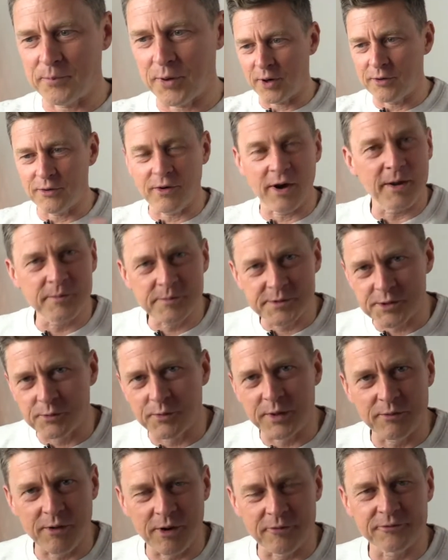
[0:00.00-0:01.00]
programs that
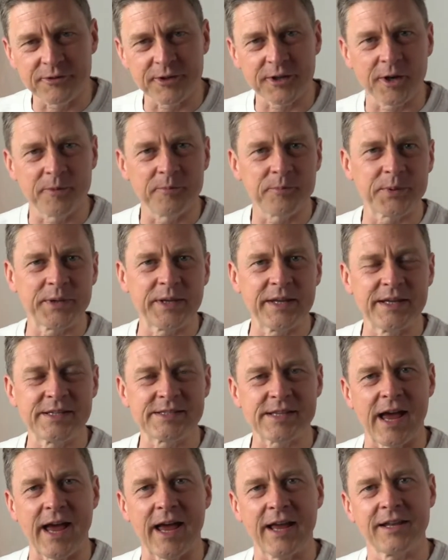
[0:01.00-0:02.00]
we run for
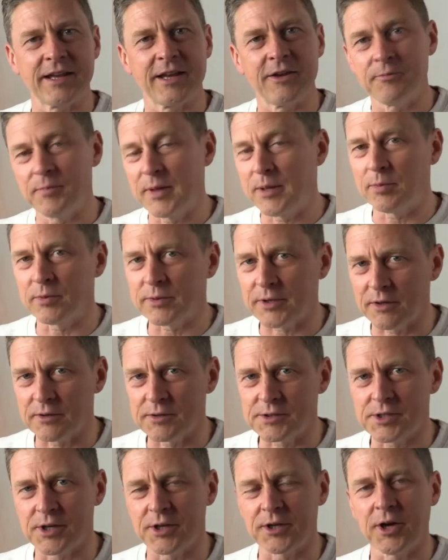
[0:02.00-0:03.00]
companies, and if people
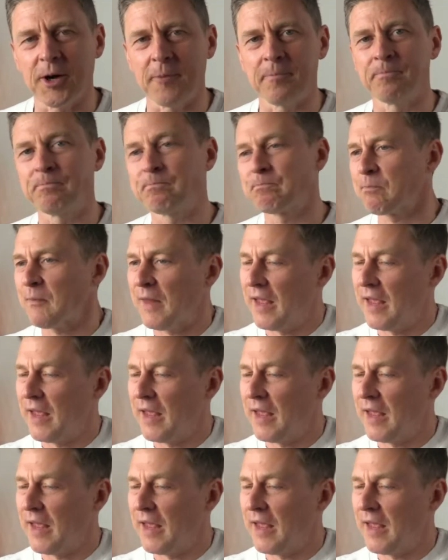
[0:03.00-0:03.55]
don't turn up,